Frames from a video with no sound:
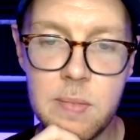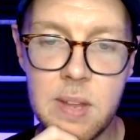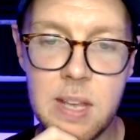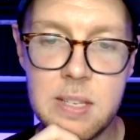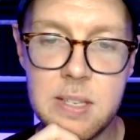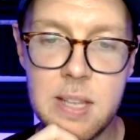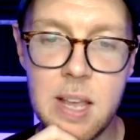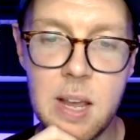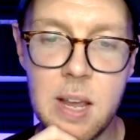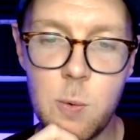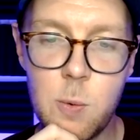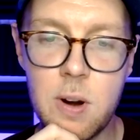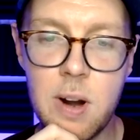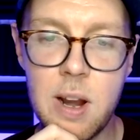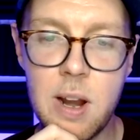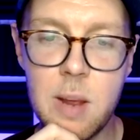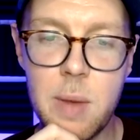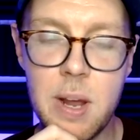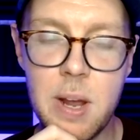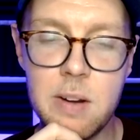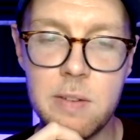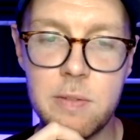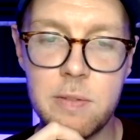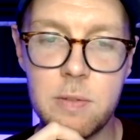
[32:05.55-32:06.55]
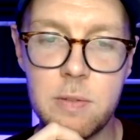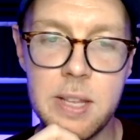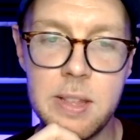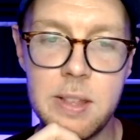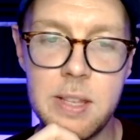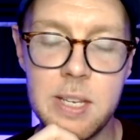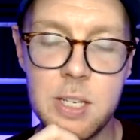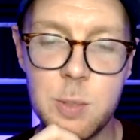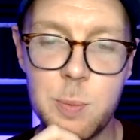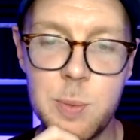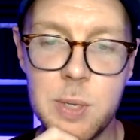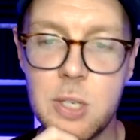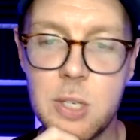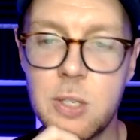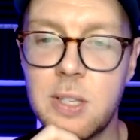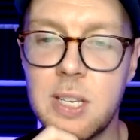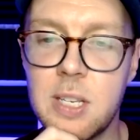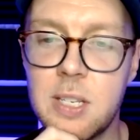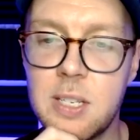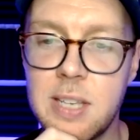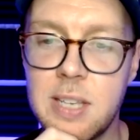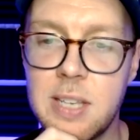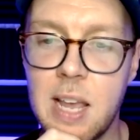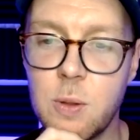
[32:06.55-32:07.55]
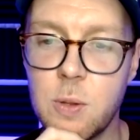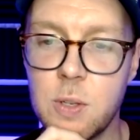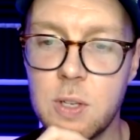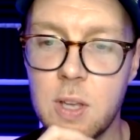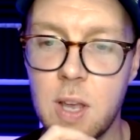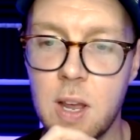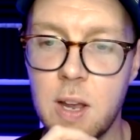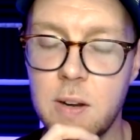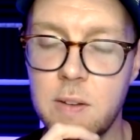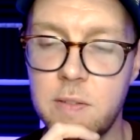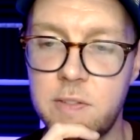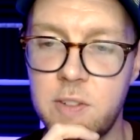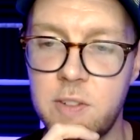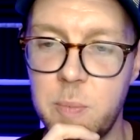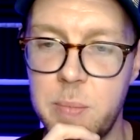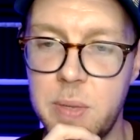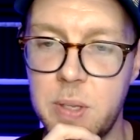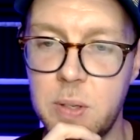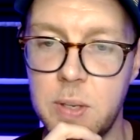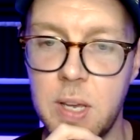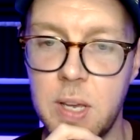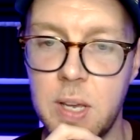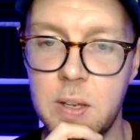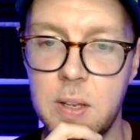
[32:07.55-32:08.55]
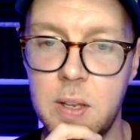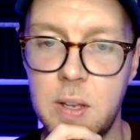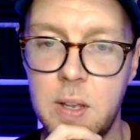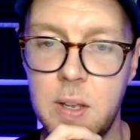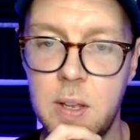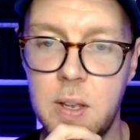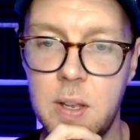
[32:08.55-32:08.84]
I might have read this? Because this sounds kind of familiar.